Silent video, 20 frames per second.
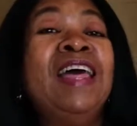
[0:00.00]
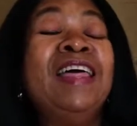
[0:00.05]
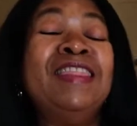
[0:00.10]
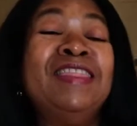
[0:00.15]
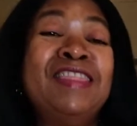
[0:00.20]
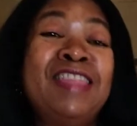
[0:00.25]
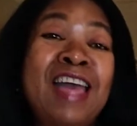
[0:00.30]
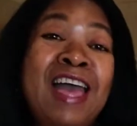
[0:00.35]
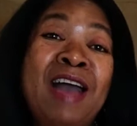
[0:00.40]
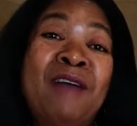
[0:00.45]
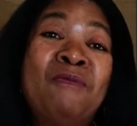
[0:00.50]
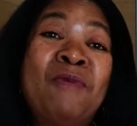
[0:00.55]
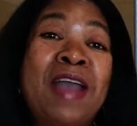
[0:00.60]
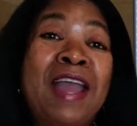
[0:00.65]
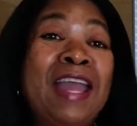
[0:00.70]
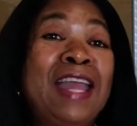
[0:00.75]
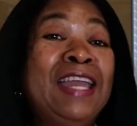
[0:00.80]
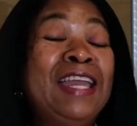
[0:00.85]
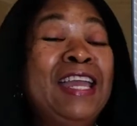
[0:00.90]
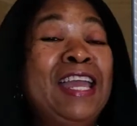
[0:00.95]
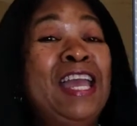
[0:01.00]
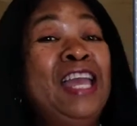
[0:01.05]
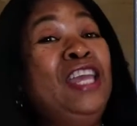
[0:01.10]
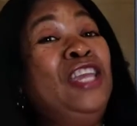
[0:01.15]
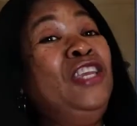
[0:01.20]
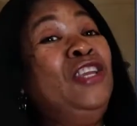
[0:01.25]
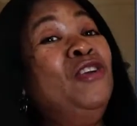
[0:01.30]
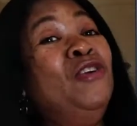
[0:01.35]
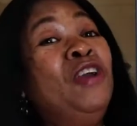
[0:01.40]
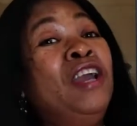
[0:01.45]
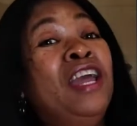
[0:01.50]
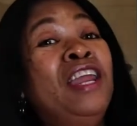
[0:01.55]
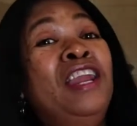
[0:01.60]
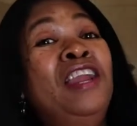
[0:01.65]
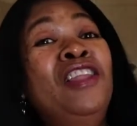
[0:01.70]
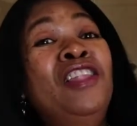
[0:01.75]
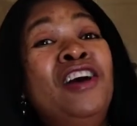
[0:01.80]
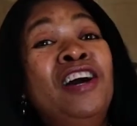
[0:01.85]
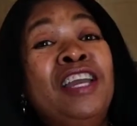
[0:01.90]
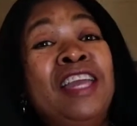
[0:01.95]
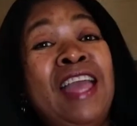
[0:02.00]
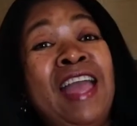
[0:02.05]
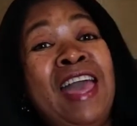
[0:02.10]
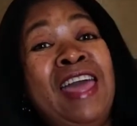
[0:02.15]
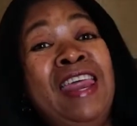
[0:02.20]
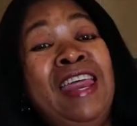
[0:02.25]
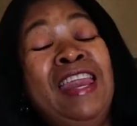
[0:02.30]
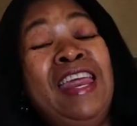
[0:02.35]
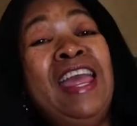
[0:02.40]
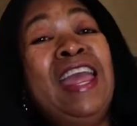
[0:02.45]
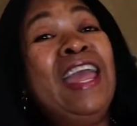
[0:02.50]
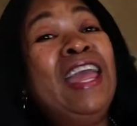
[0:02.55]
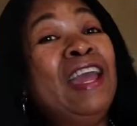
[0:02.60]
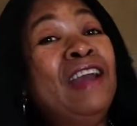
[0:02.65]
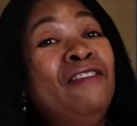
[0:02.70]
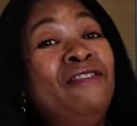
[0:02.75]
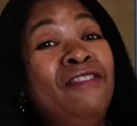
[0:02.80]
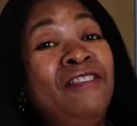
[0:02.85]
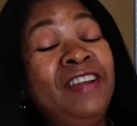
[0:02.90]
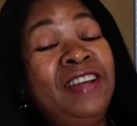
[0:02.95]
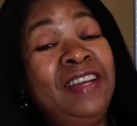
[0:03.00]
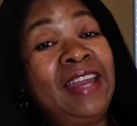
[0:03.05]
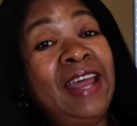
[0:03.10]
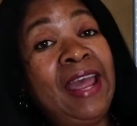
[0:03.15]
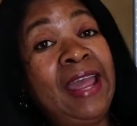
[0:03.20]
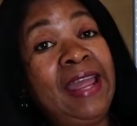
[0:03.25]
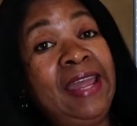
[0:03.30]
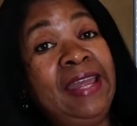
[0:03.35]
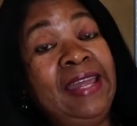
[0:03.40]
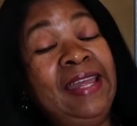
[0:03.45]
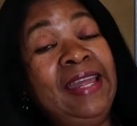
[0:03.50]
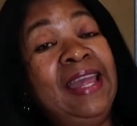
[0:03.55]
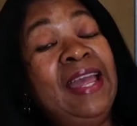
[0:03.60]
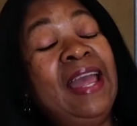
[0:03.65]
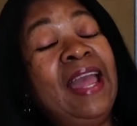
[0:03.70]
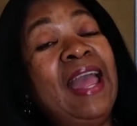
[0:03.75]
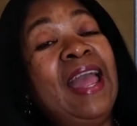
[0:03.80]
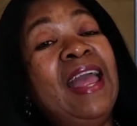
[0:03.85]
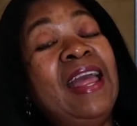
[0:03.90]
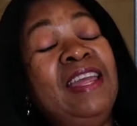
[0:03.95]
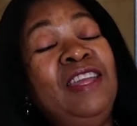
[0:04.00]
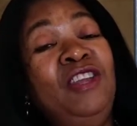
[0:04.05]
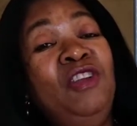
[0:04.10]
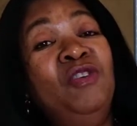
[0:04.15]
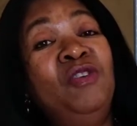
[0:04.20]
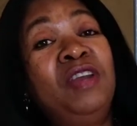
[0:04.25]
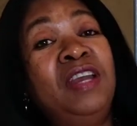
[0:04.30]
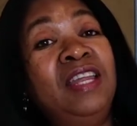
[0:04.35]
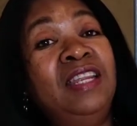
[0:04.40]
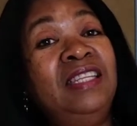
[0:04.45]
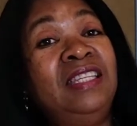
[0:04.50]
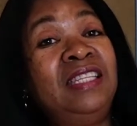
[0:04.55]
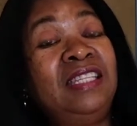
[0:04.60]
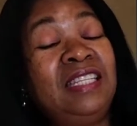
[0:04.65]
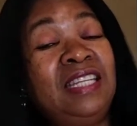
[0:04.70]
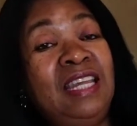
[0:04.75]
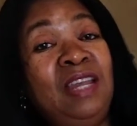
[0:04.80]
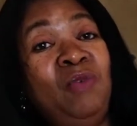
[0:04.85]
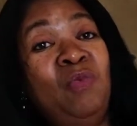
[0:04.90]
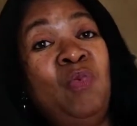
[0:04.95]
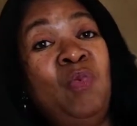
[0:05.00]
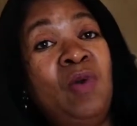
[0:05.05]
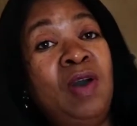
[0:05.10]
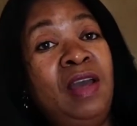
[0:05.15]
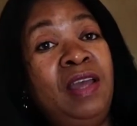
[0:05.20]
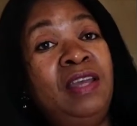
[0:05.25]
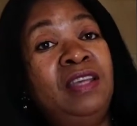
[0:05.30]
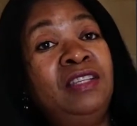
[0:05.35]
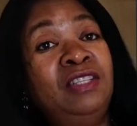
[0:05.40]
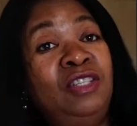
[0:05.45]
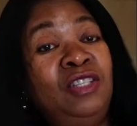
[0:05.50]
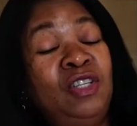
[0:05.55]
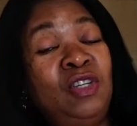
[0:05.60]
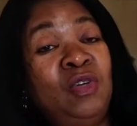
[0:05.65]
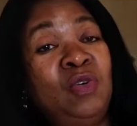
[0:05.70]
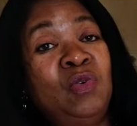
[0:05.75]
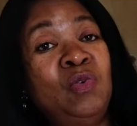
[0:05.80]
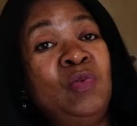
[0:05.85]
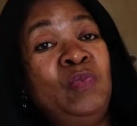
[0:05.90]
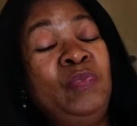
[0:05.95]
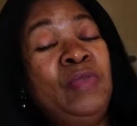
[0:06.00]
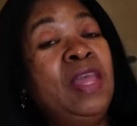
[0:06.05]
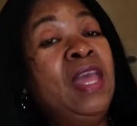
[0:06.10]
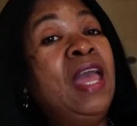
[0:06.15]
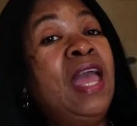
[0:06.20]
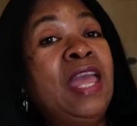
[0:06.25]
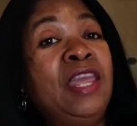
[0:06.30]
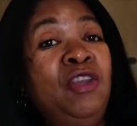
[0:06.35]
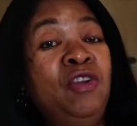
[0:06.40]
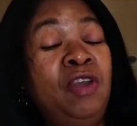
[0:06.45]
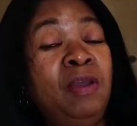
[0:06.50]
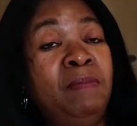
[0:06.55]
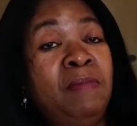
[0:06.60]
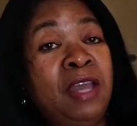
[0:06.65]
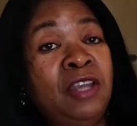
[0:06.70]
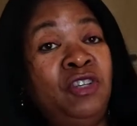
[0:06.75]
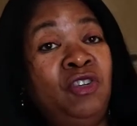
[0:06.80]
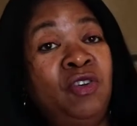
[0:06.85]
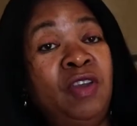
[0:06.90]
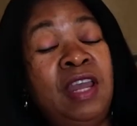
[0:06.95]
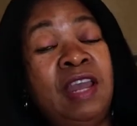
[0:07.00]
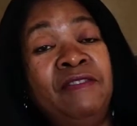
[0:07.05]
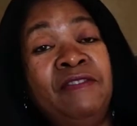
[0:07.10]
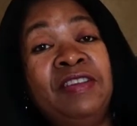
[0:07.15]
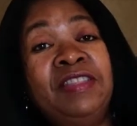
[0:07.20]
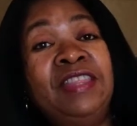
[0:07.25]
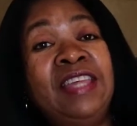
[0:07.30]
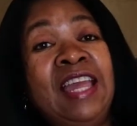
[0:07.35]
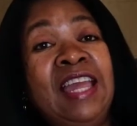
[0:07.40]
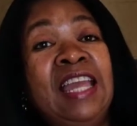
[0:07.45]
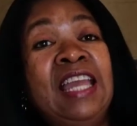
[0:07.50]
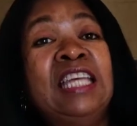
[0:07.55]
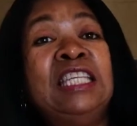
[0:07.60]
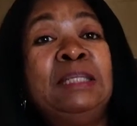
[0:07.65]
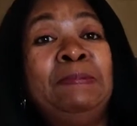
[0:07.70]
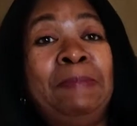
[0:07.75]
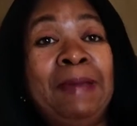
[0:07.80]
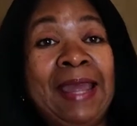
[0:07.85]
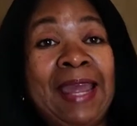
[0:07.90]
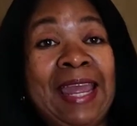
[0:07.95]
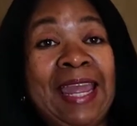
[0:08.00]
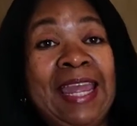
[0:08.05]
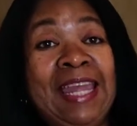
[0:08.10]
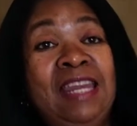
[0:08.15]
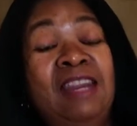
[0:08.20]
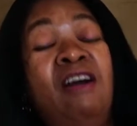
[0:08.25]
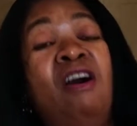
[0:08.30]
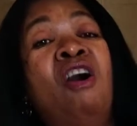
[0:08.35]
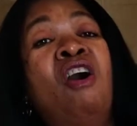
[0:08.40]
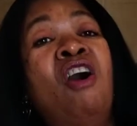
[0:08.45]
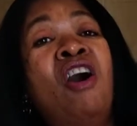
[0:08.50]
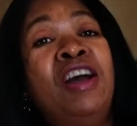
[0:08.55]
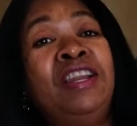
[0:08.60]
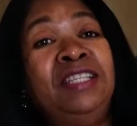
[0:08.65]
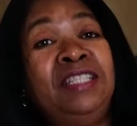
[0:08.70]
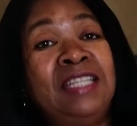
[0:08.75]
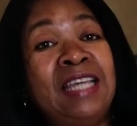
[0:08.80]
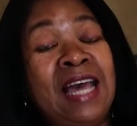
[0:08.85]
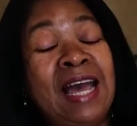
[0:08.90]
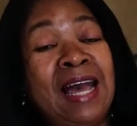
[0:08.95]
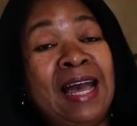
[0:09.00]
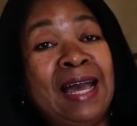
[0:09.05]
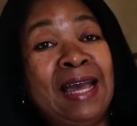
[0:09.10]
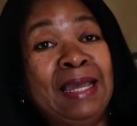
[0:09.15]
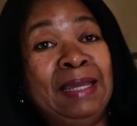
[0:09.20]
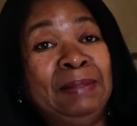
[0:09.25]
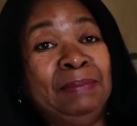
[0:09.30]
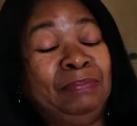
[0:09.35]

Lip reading: That way, you can look at it every day and you can see what is due and you can make sure everything is paid on time.